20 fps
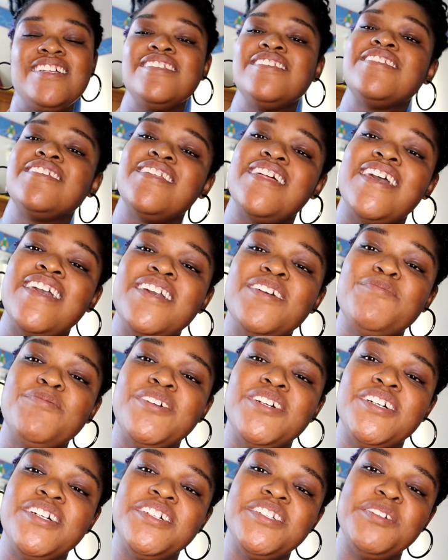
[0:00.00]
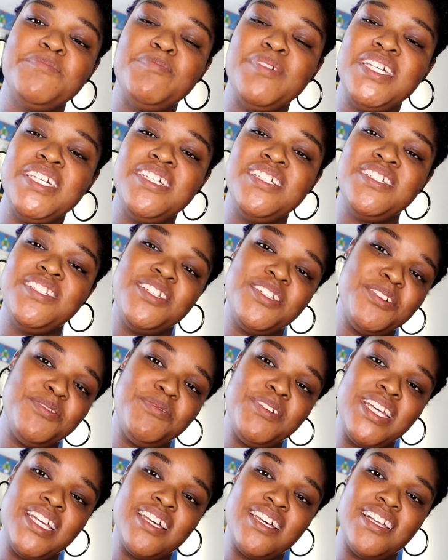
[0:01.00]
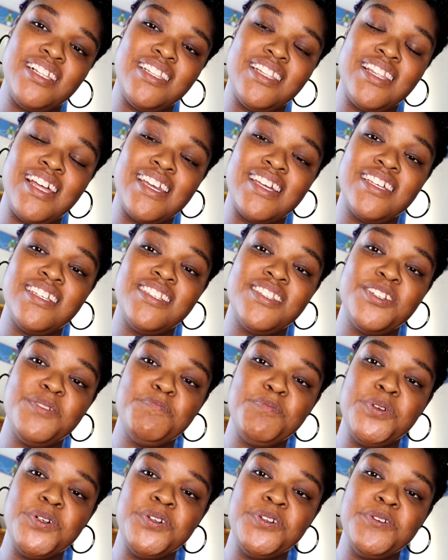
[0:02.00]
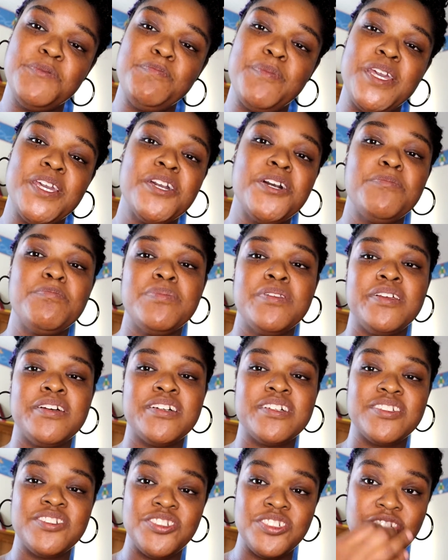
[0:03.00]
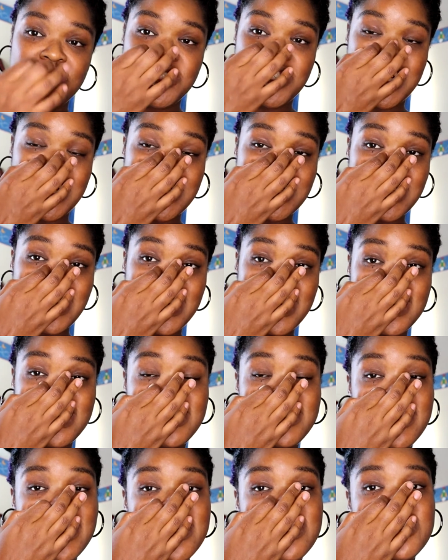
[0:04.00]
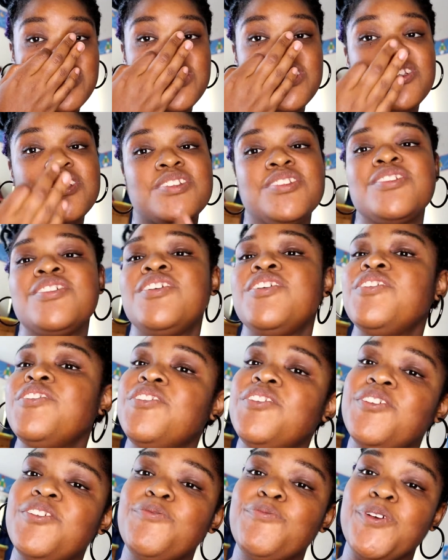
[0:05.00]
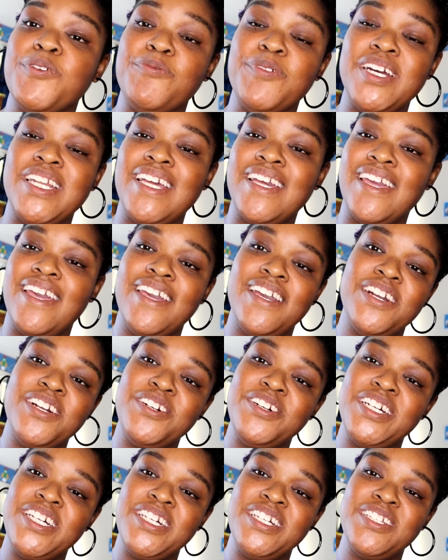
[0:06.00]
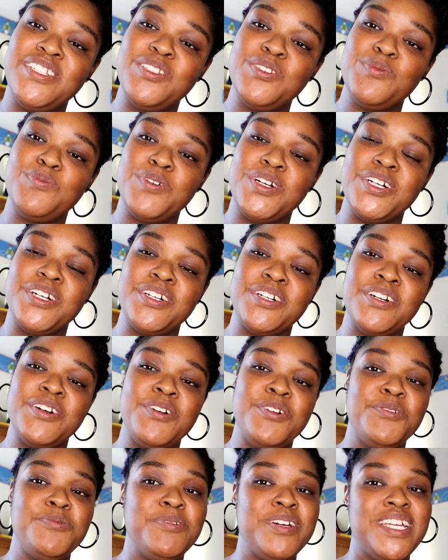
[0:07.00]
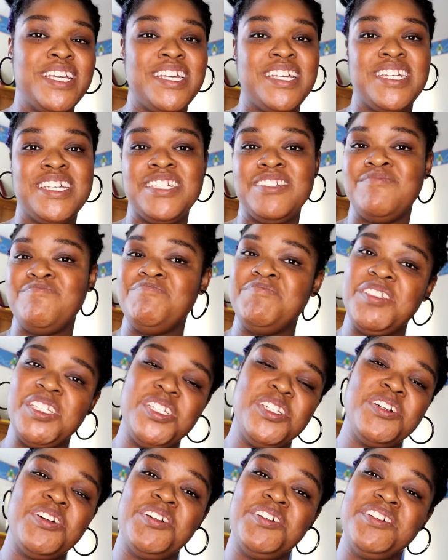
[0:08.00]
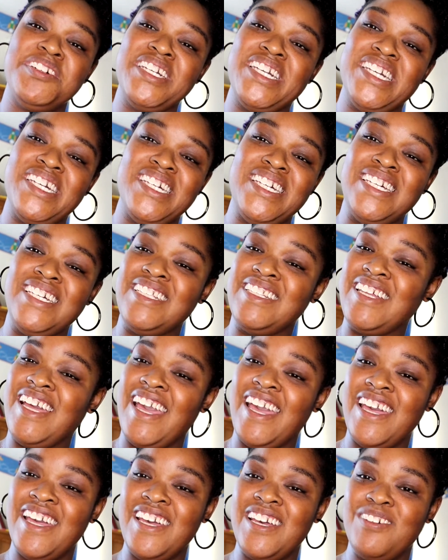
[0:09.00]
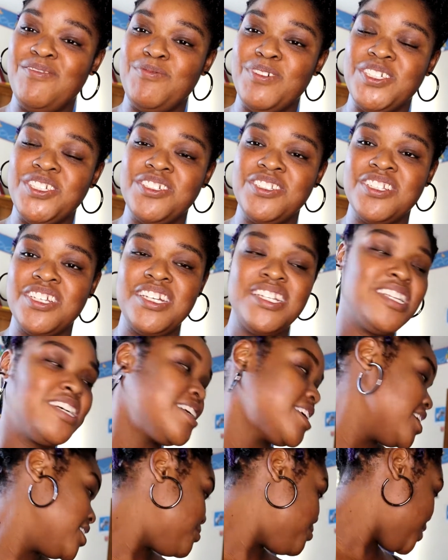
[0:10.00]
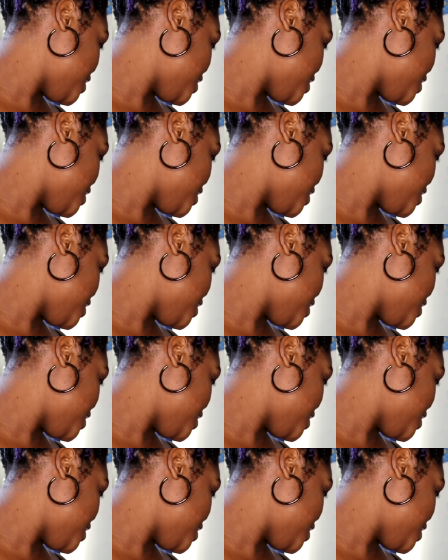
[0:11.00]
Today we're going to be doing like a simple makeup look, just like a nice, we're running errands, we're going to Target, and we're just gonna get